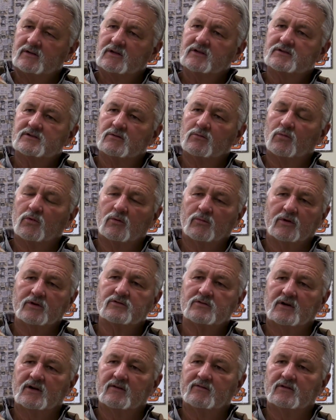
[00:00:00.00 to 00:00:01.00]
attention when we
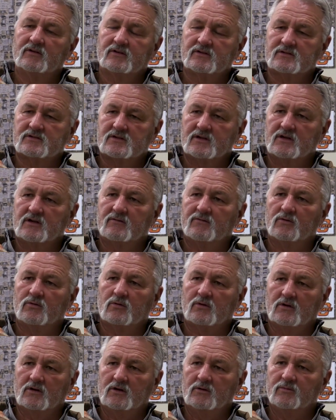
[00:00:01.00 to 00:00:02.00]
travel in the state of
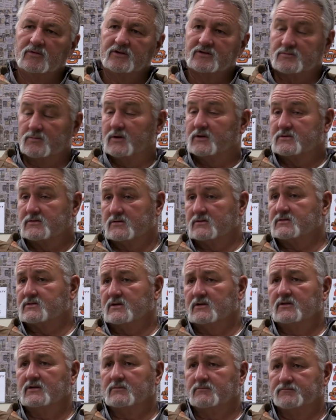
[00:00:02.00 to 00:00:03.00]
Oklahoma, it's much the
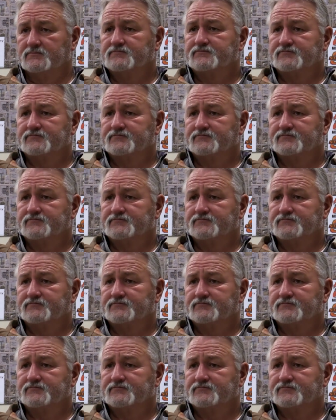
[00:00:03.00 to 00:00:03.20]
same.